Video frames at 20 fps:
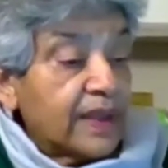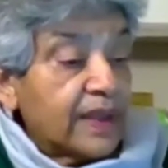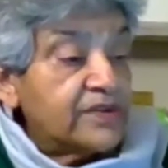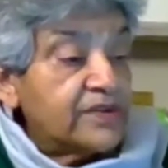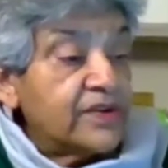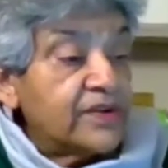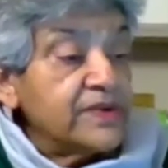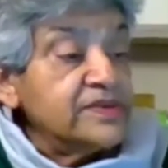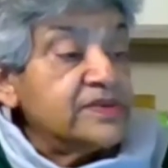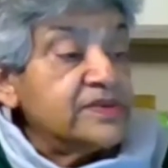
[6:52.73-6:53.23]

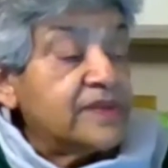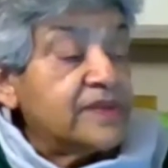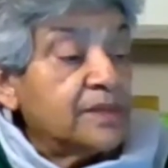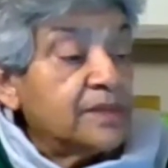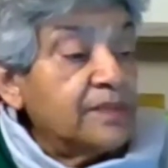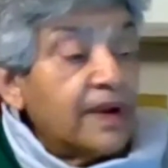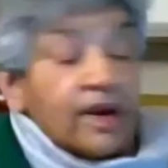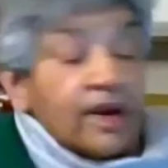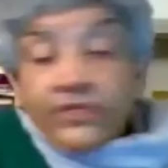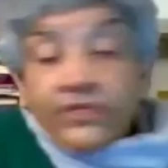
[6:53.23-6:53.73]
since the
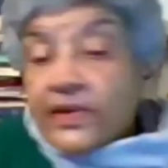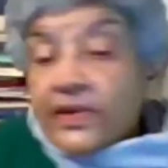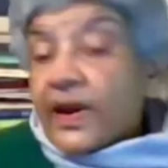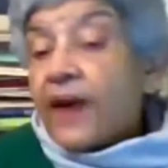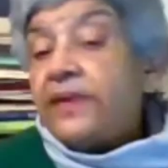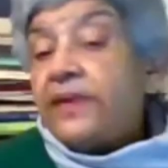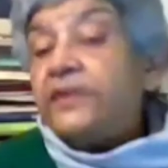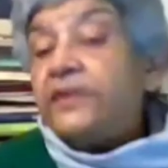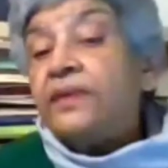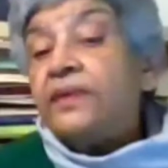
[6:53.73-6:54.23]
middle of the
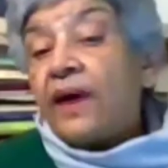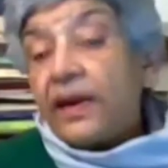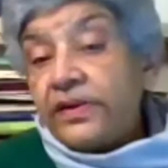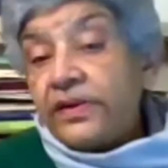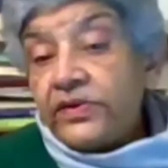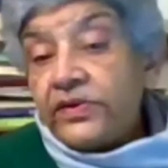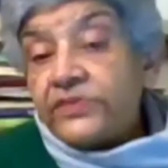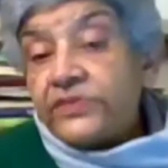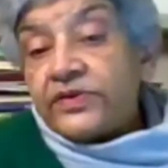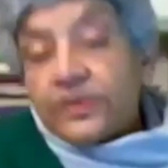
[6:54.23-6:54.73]

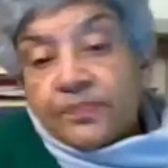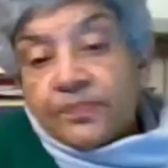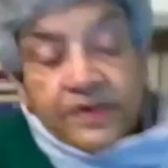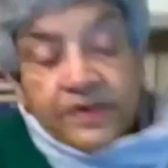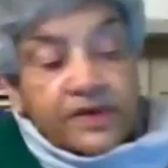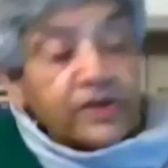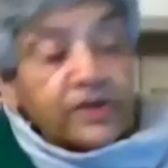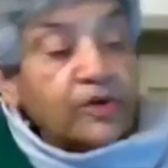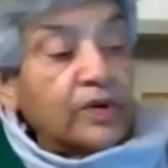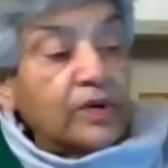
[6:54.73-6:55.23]
1990s in
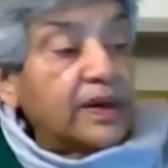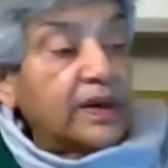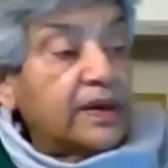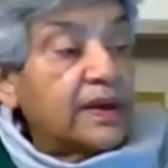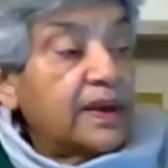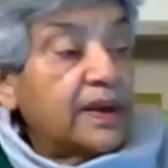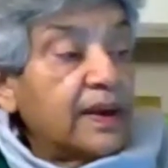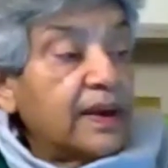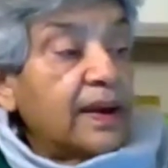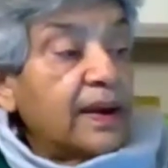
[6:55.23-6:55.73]
particular,
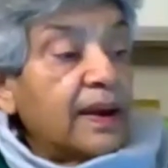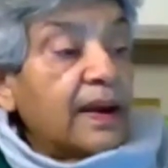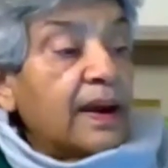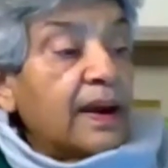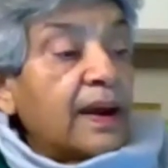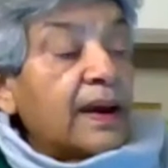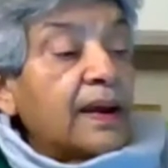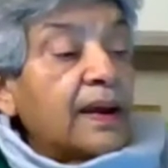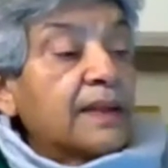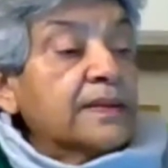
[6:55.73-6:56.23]

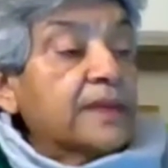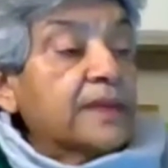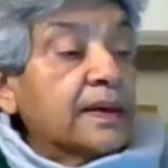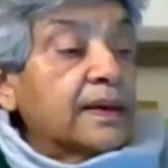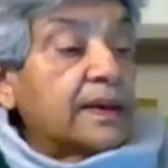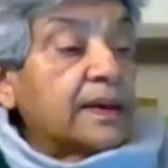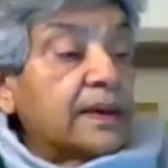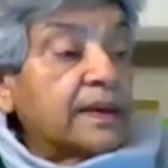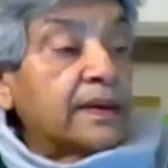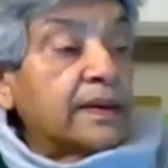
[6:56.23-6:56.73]

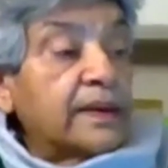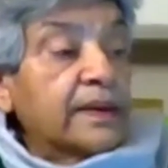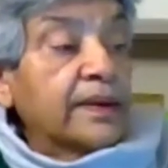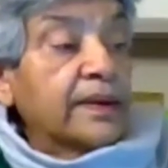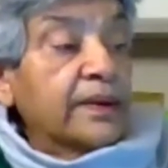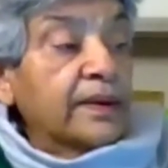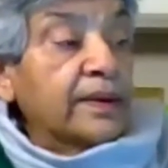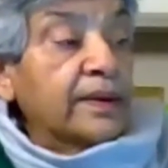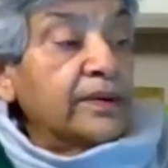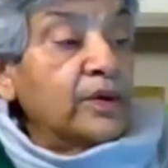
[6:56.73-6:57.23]
the
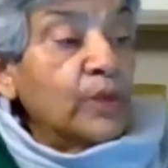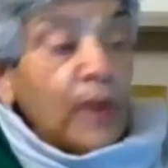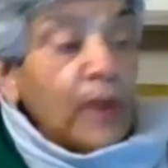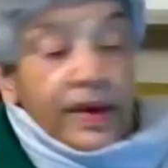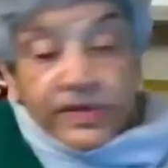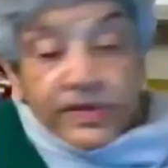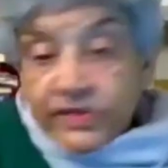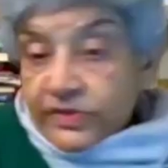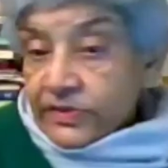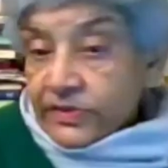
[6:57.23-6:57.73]

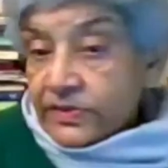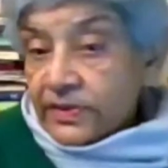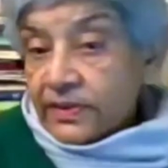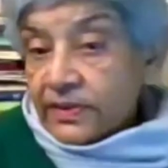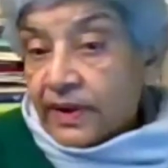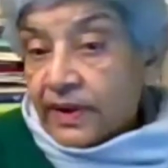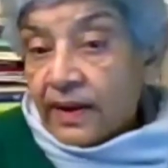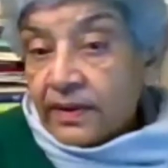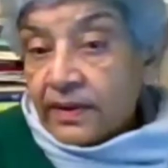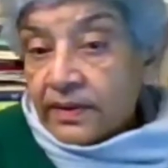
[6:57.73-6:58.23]
US,
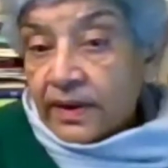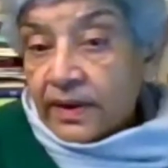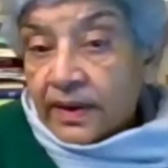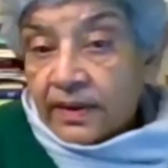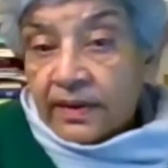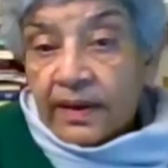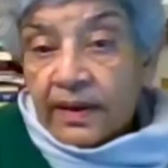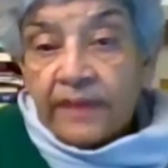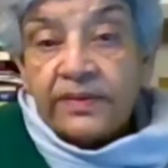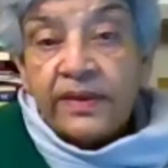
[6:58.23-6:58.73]

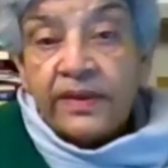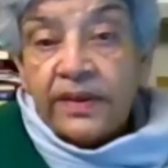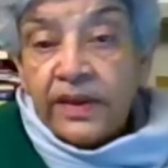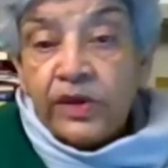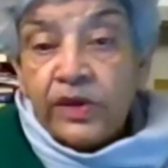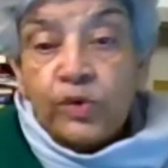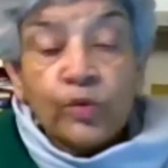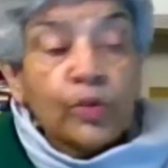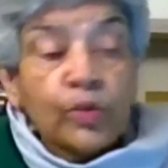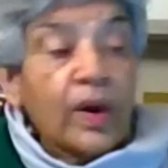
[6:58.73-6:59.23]
Canada, and the
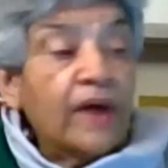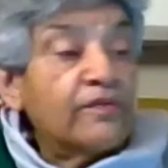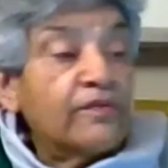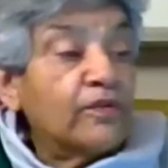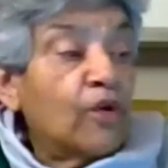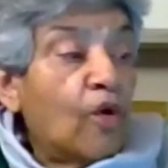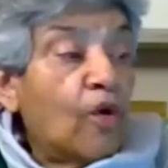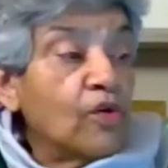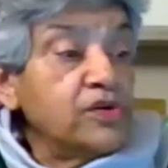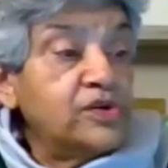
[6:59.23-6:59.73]
EU have
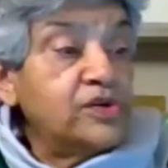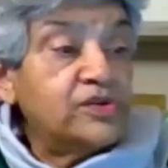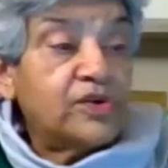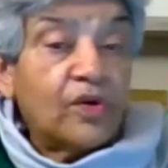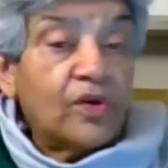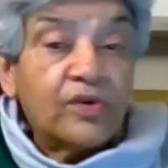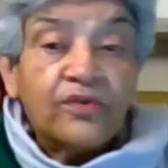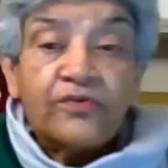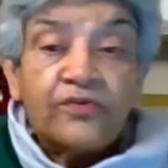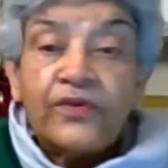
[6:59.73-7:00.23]
launched
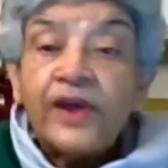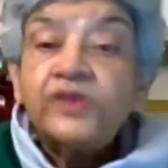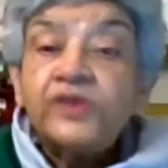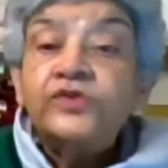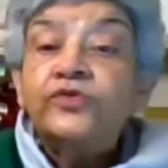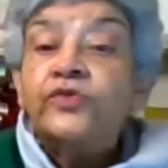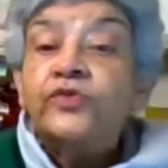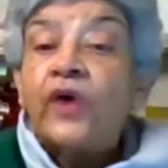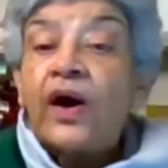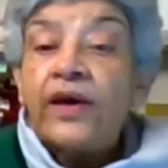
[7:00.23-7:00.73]
on a
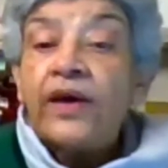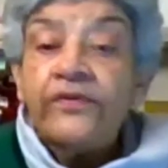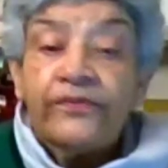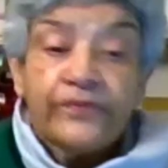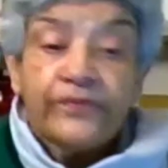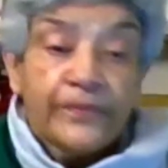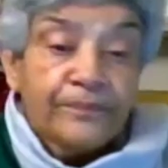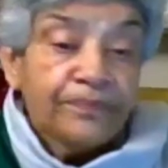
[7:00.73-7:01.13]
fresh drive